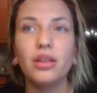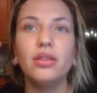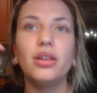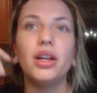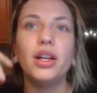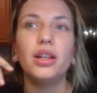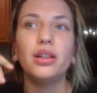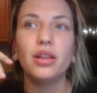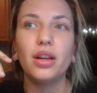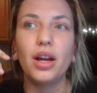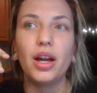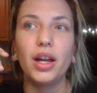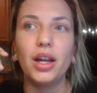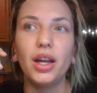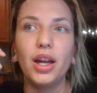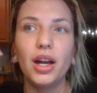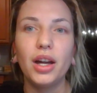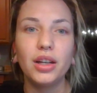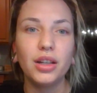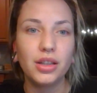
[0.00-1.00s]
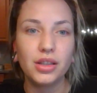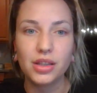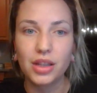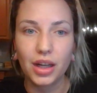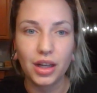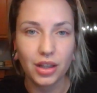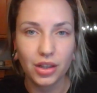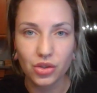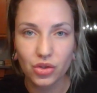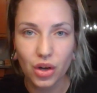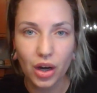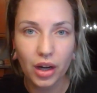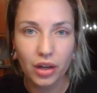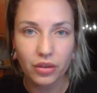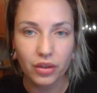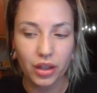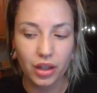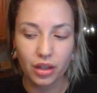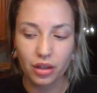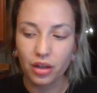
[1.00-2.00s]
Like, I had anxiety
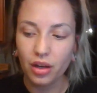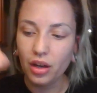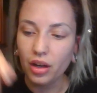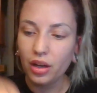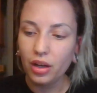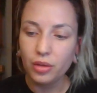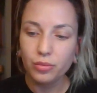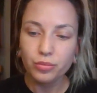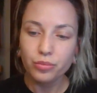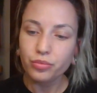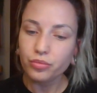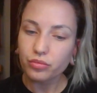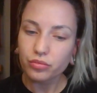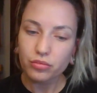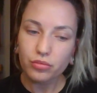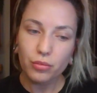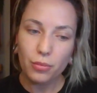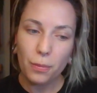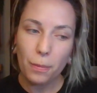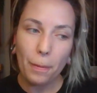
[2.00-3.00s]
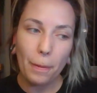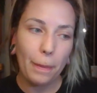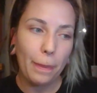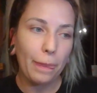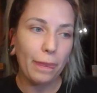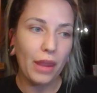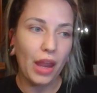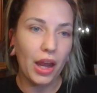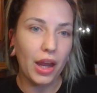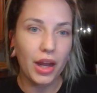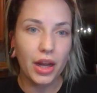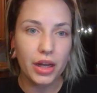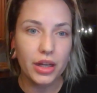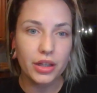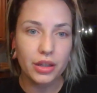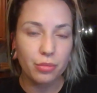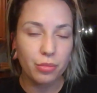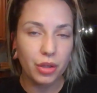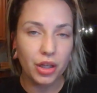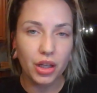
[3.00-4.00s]
driving. I
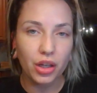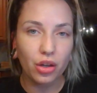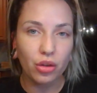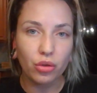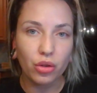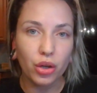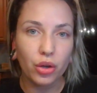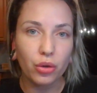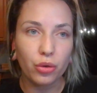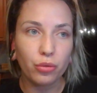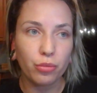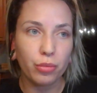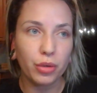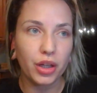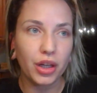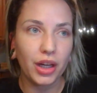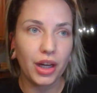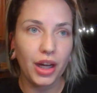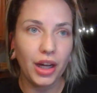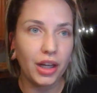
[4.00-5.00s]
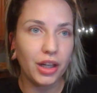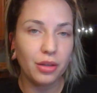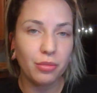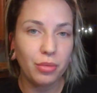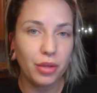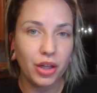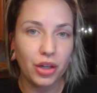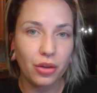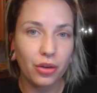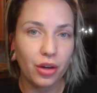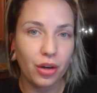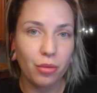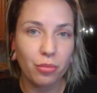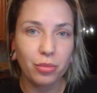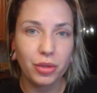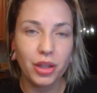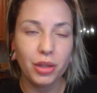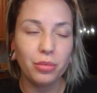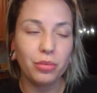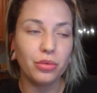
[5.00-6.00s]
hated being alone, but I hated being around
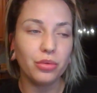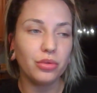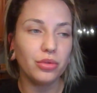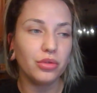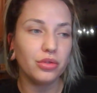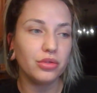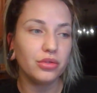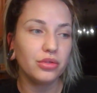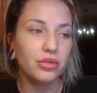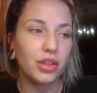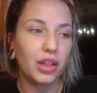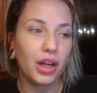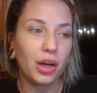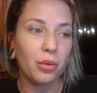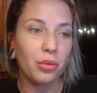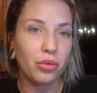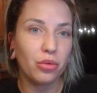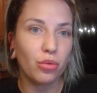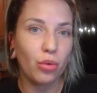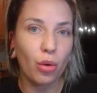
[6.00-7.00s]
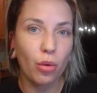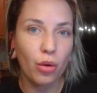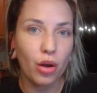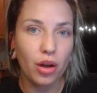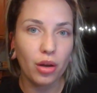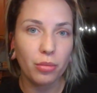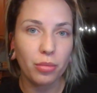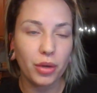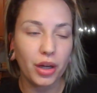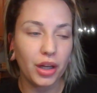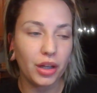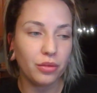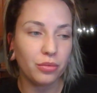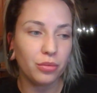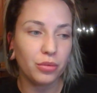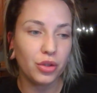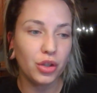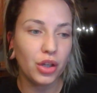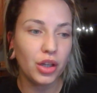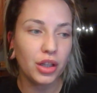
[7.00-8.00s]
people. Like, I would throw up. I
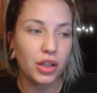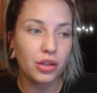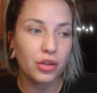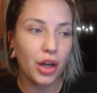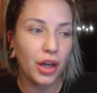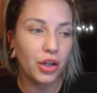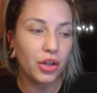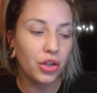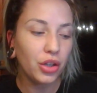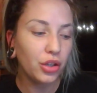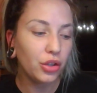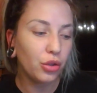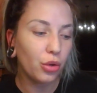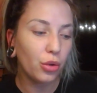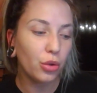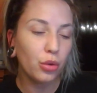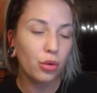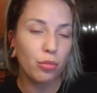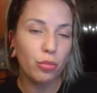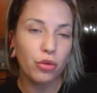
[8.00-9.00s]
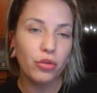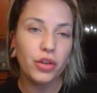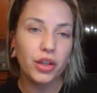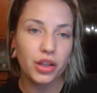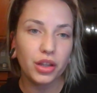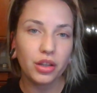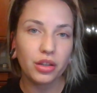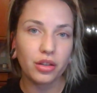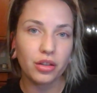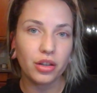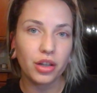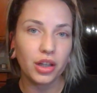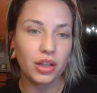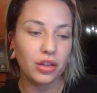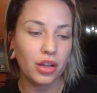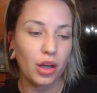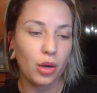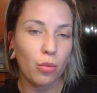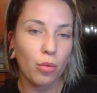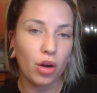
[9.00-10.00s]
couldn't go to a movie theater and,
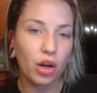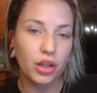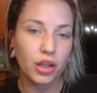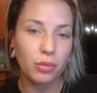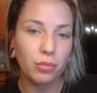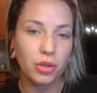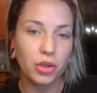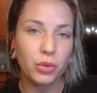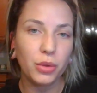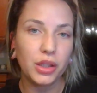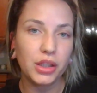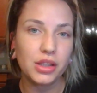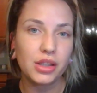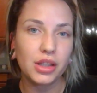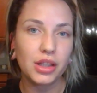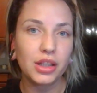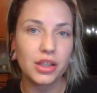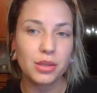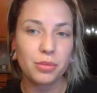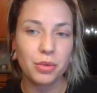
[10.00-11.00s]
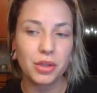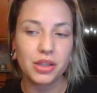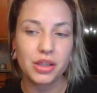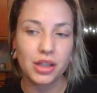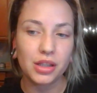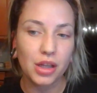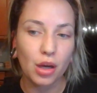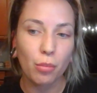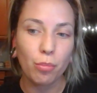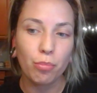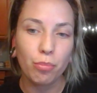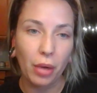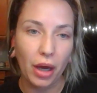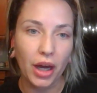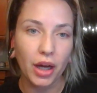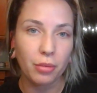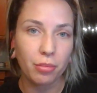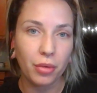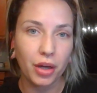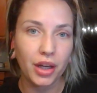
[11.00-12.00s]
like, walk in between seats, because that's how
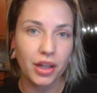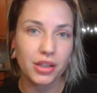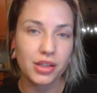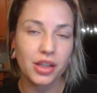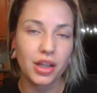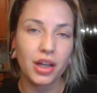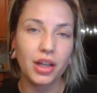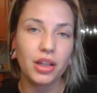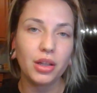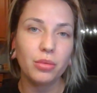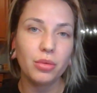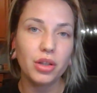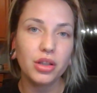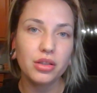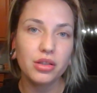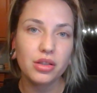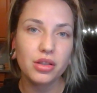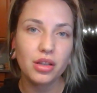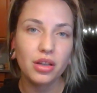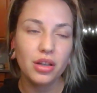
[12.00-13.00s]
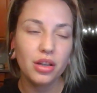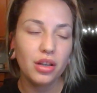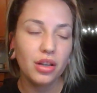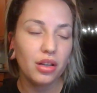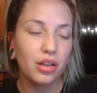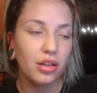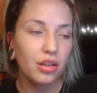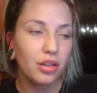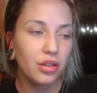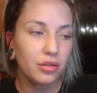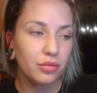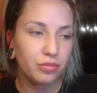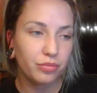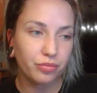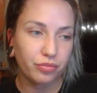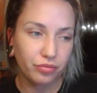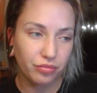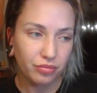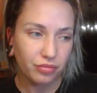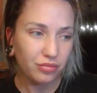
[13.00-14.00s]
bad my anxiety was.
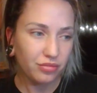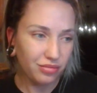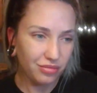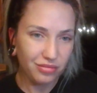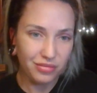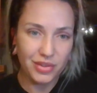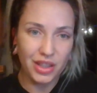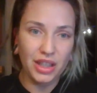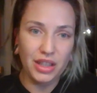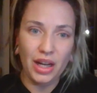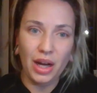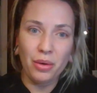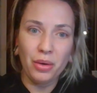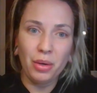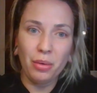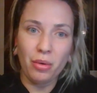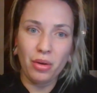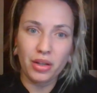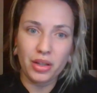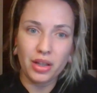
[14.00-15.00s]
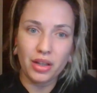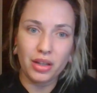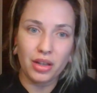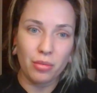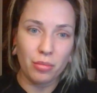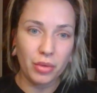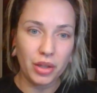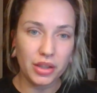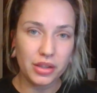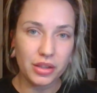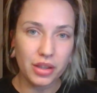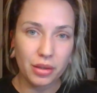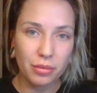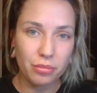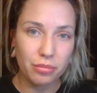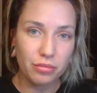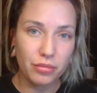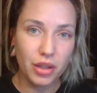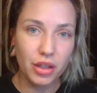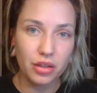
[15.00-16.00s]
And now I walk in and I'm like, what's
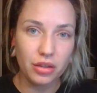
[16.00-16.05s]
up?